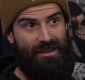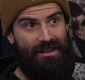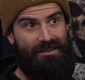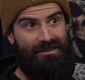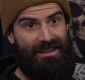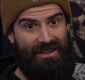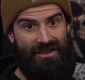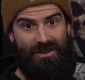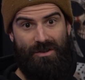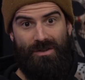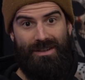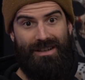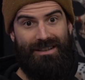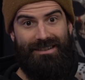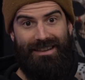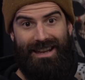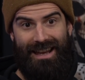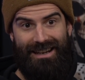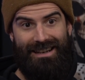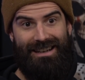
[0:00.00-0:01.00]
you
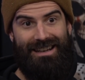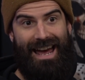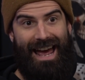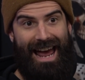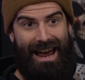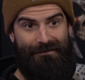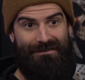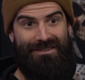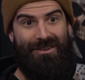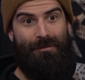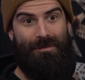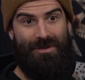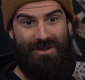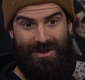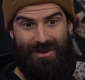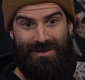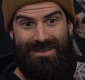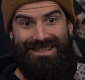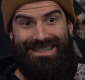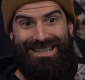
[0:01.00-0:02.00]
can then have the
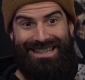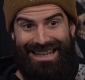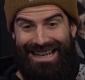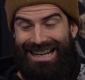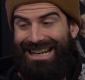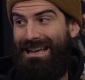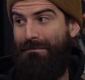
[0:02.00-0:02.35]
opportunity to kill